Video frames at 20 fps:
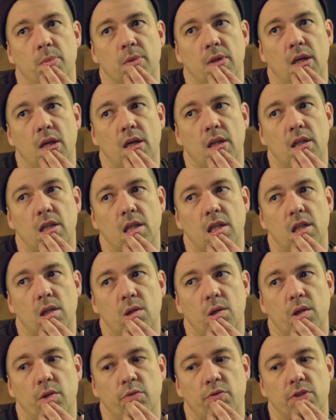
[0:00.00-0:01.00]
yeah, they're
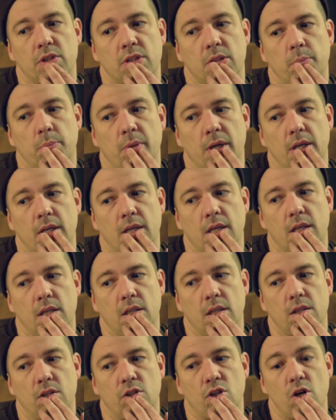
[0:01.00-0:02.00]
looking for somebody
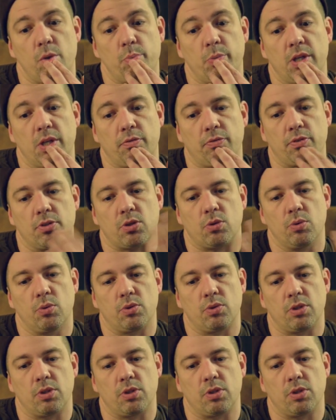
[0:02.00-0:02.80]
in Germany for school